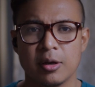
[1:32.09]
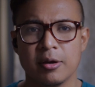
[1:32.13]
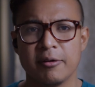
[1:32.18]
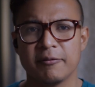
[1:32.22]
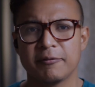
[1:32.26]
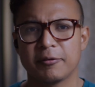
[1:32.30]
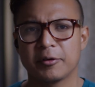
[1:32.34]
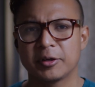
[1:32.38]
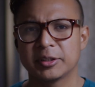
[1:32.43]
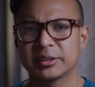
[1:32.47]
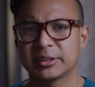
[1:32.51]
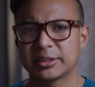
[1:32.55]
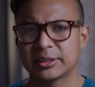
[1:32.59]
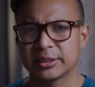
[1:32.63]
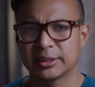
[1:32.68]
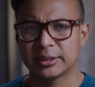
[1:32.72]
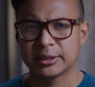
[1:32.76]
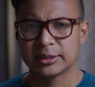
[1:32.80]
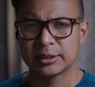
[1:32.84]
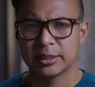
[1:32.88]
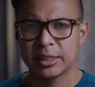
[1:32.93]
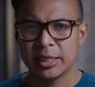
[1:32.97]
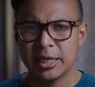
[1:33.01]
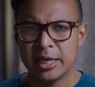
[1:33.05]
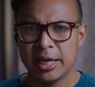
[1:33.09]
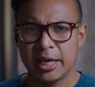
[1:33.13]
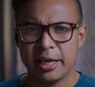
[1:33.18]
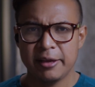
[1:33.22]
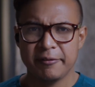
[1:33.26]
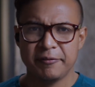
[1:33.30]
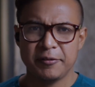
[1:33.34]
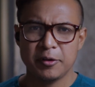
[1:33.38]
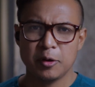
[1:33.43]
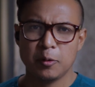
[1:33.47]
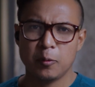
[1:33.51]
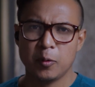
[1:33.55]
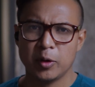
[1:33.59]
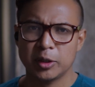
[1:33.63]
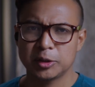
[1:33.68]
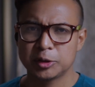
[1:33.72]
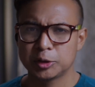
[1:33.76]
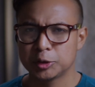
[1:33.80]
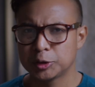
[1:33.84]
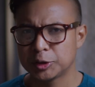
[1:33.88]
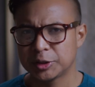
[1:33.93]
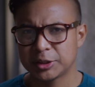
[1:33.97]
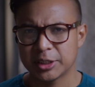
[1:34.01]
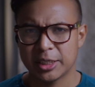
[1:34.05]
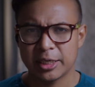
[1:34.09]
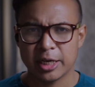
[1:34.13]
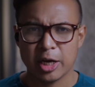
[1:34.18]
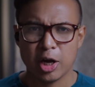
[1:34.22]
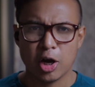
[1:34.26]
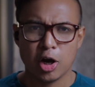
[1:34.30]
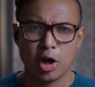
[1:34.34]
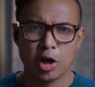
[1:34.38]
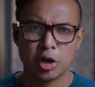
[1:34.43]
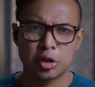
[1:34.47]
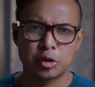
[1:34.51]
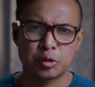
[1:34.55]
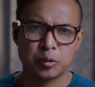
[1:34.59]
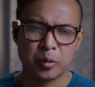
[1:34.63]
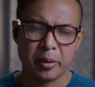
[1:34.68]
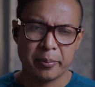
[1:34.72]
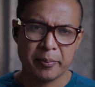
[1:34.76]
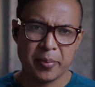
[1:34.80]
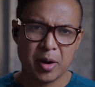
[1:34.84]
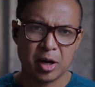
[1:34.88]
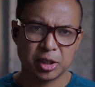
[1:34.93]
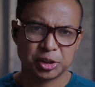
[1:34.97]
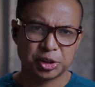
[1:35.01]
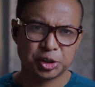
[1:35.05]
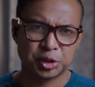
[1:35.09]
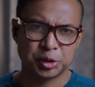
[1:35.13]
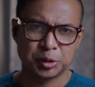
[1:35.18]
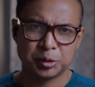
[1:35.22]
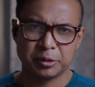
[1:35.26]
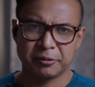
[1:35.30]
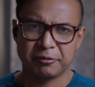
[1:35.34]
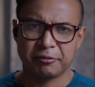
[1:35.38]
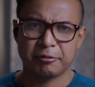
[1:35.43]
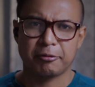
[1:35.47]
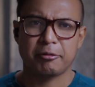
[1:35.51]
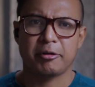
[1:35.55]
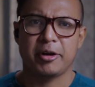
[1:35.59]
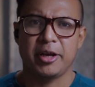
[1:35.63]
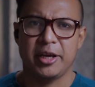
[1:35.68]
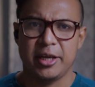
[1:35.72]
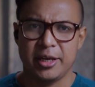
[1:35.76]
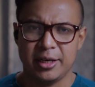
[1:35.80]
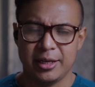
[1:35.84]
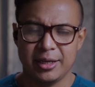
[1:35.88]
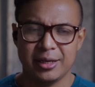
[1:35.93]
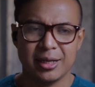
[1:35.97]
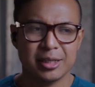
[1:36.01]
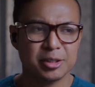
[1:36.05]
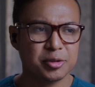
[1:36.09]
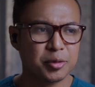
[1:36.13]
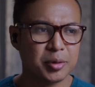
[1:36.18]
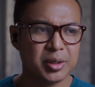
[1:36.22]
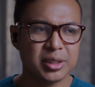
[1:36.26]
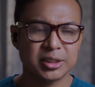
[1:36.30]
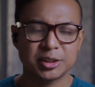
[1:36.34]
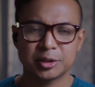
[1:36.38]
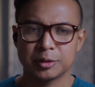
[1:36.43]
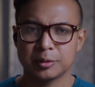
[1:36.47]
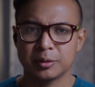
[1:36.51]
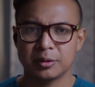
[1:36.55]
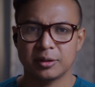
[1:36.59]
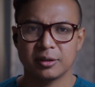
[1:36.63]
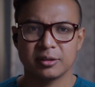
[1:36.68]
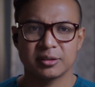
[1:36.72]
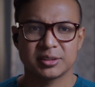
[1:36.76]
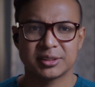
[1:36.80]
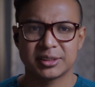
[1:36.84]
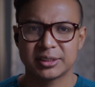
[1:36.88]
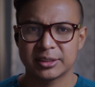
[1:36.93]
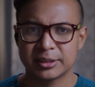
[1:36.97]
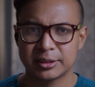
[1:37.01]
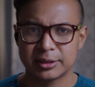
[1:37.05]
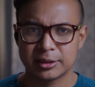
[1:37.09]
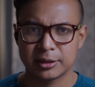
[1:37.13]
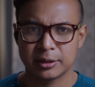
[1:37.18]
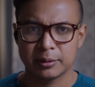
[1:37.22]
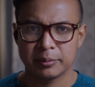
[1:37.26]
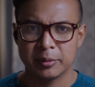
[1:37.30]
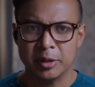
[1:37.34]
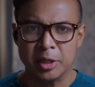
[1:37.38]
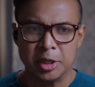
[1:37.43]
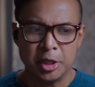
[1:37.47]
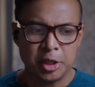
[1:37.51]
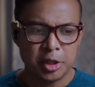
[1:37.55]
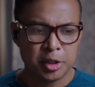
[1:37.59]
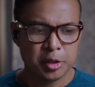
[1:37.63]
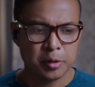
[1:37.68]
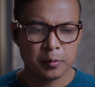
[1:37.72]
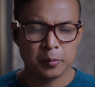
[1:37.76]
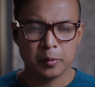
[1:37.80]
For instance, if you were to send $100 to a friend in a traditional system, you